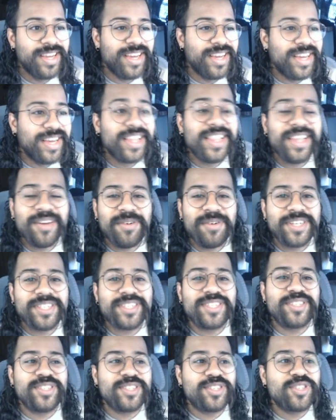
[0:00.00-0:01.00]
there is
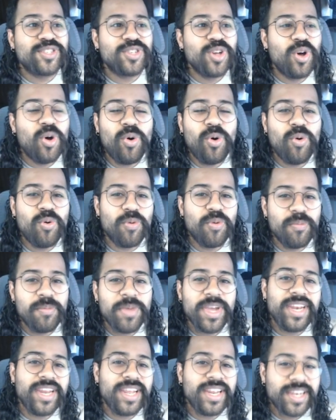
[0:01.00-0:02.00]
so
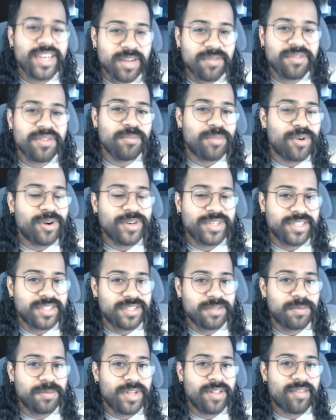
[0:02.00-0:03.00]
many different
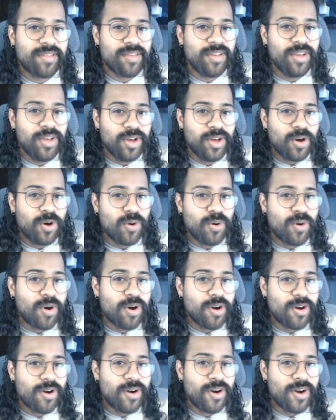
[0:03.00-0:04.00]
participants who
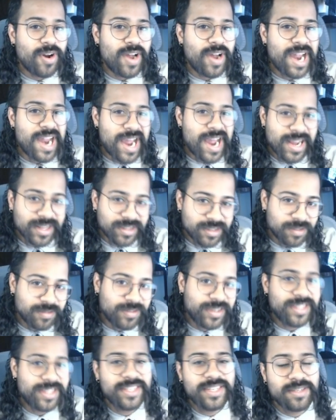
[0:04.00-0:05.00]
are active
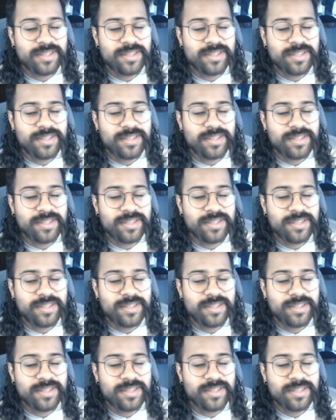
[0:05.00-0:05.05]
in these